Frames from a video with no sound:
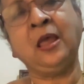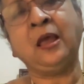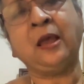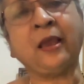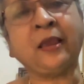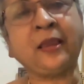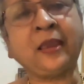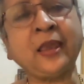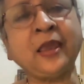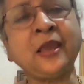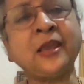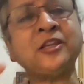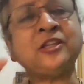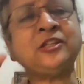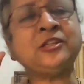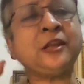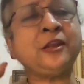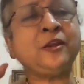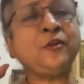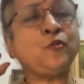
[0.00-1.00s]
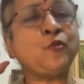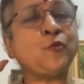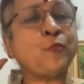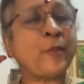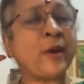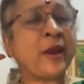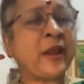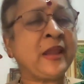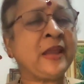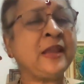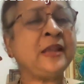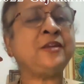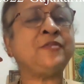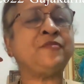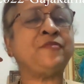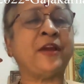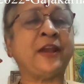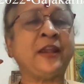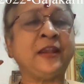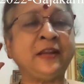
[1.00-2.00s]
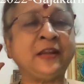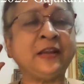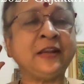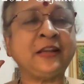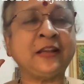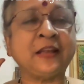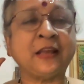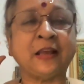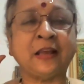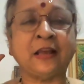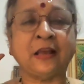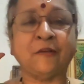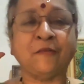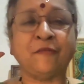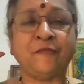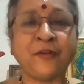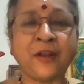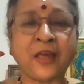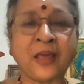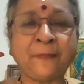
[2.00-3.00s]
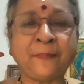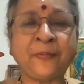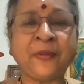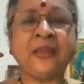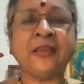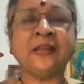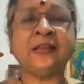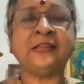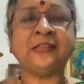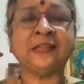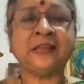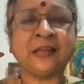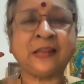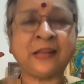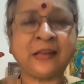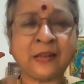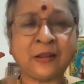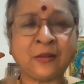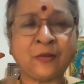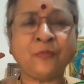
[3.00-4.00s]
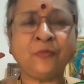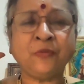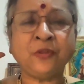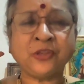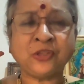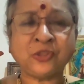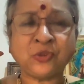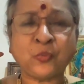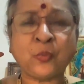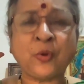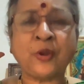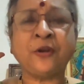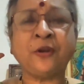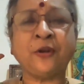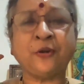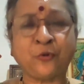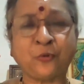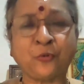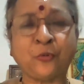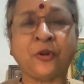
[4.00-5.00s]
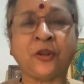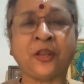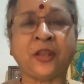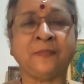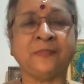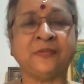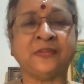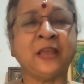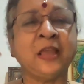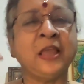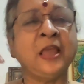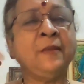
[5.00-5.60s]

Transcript: occasionally you might find it flapping its ear just one or two times,